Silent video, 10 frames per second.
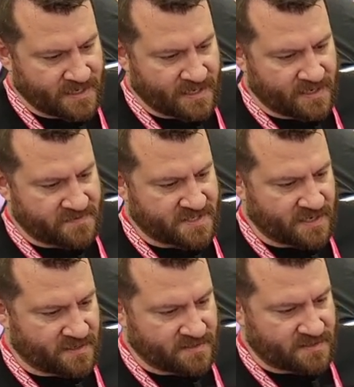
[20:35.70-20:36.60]
Not enough
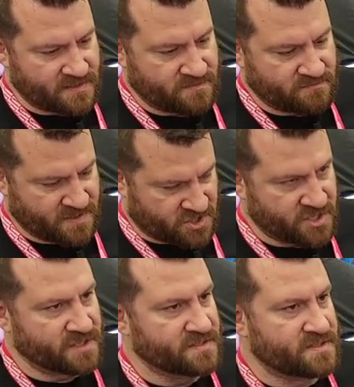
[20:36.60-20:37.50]
Sentinels with
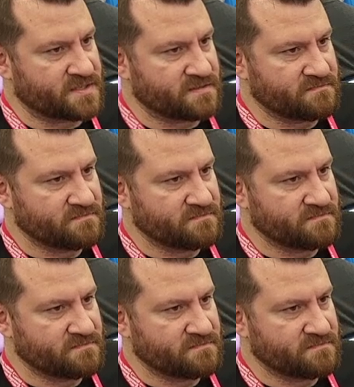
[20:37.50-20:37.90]
shields.